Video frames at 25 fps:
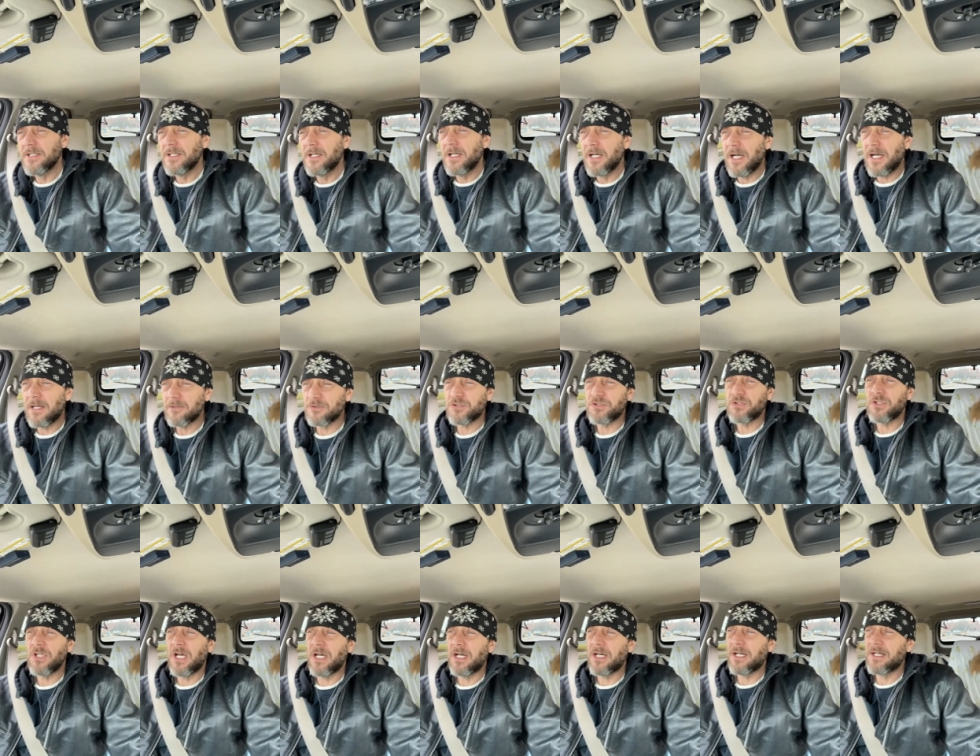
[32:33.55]
I was
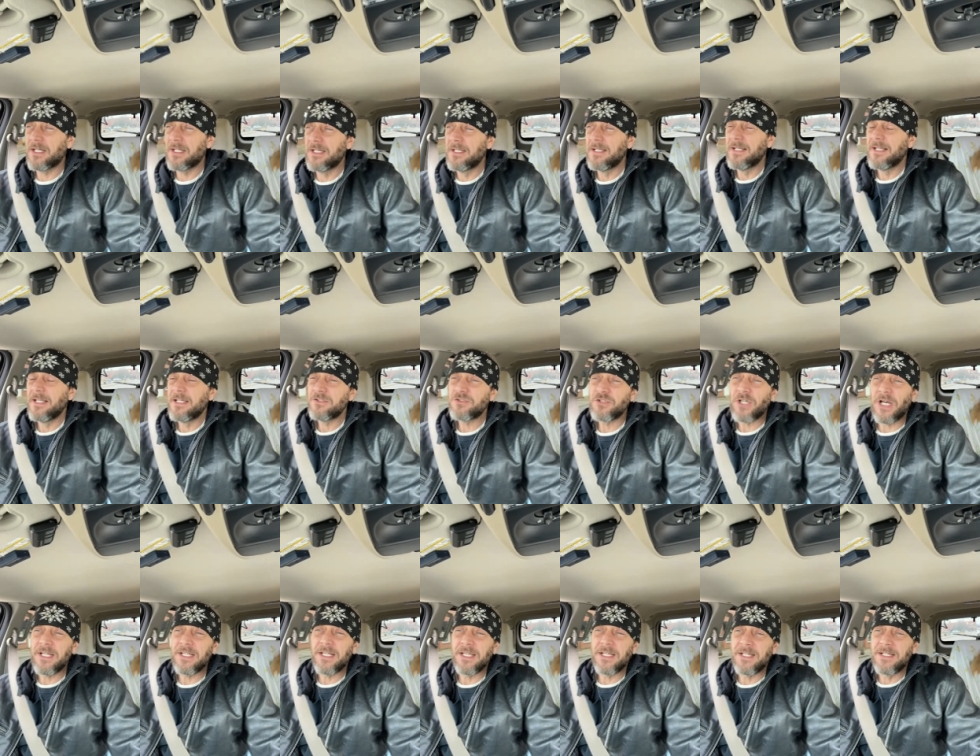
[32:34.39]
trying
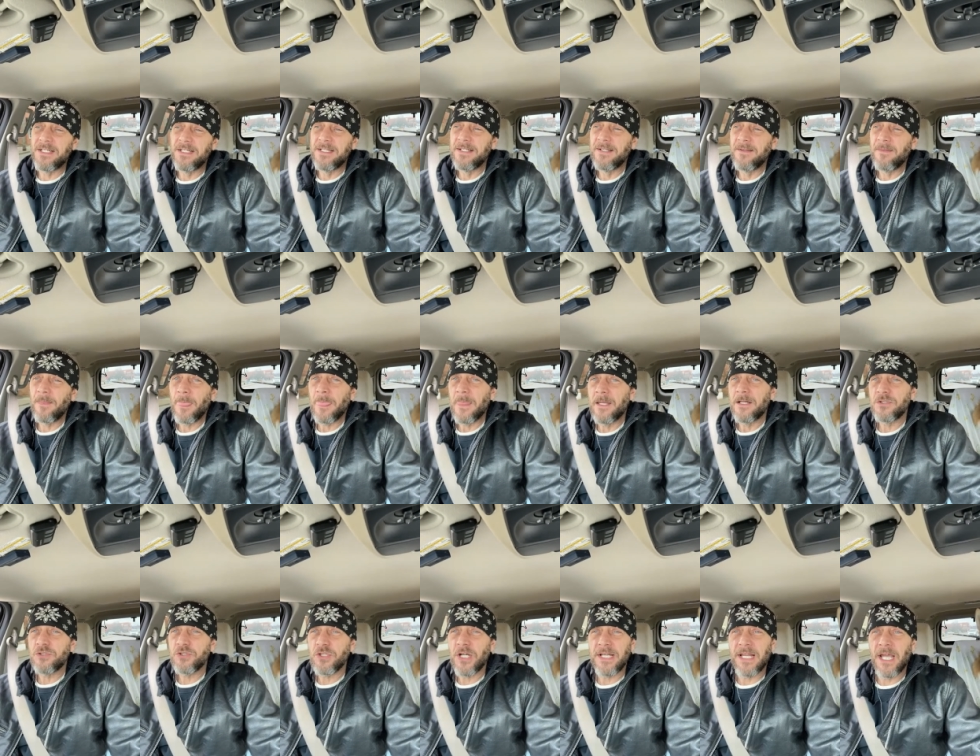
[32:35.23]
to
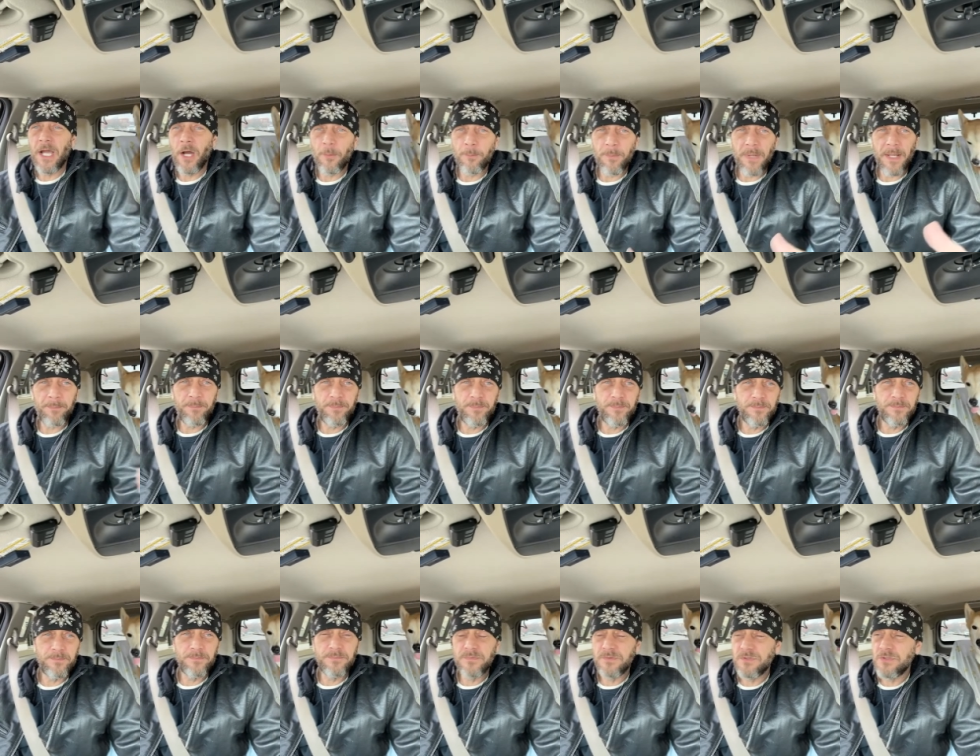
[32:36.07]
help my
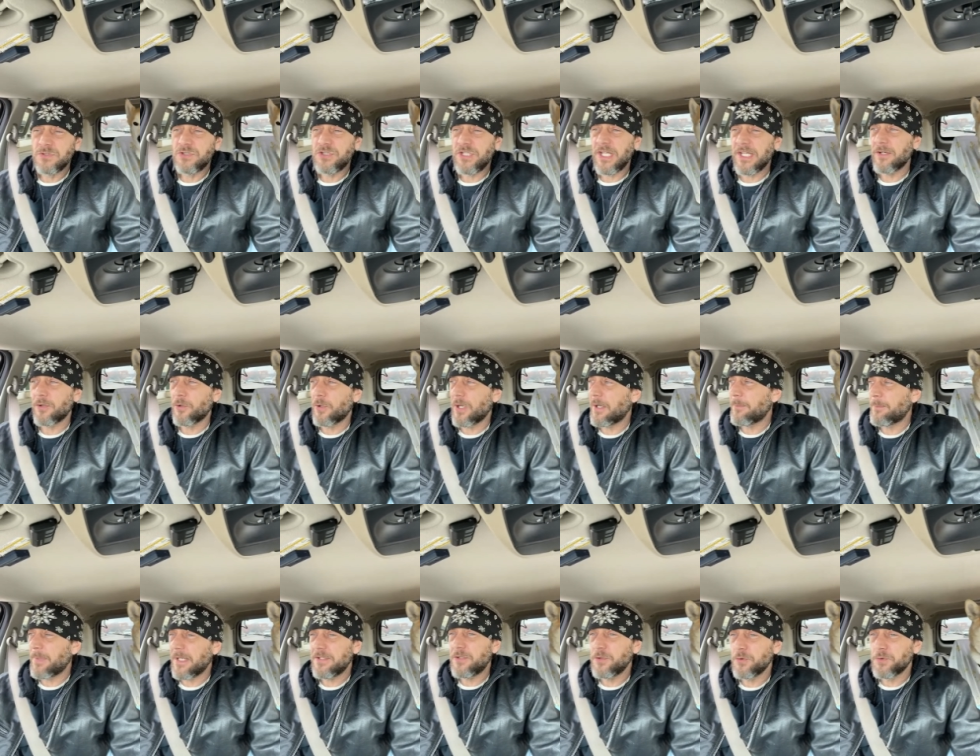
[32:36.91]
channel out by
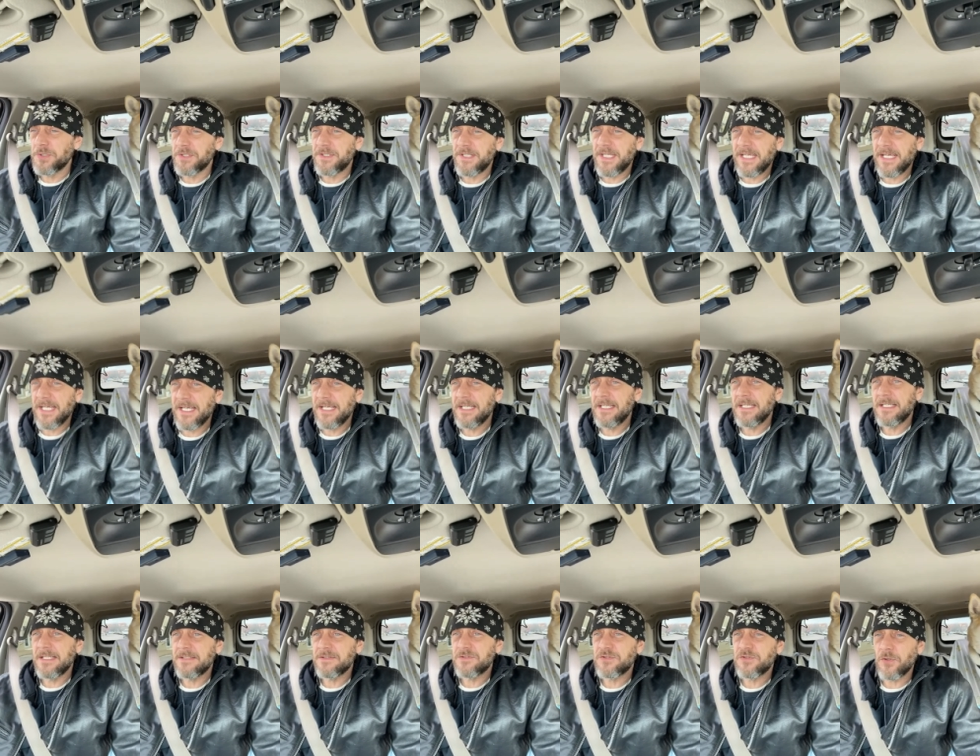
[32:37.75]
doing that,
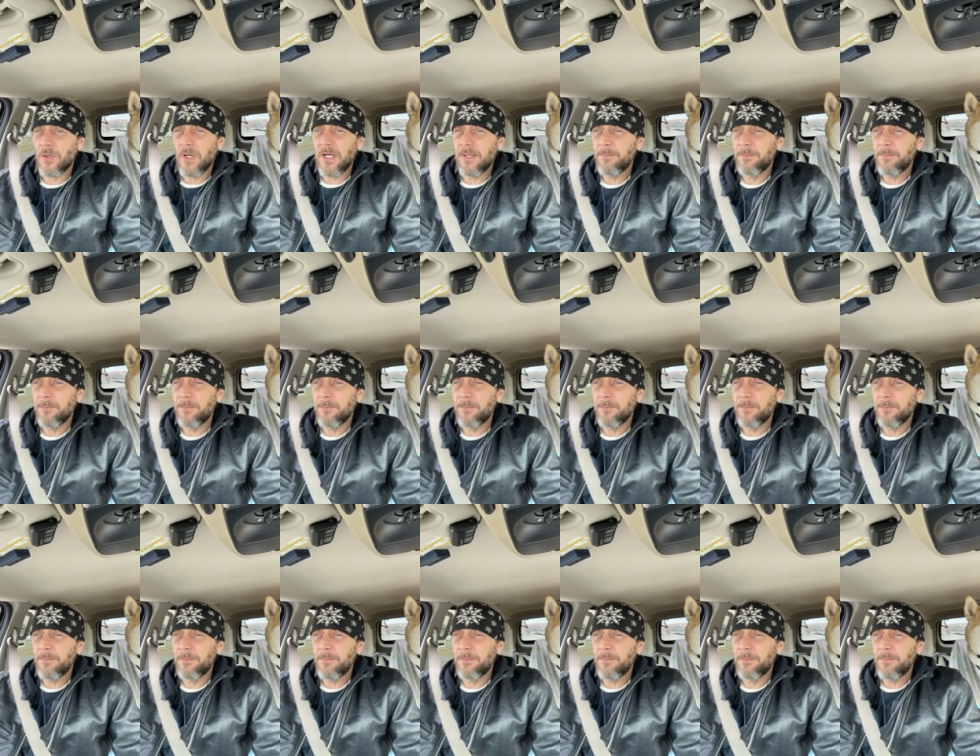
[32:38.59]
and so I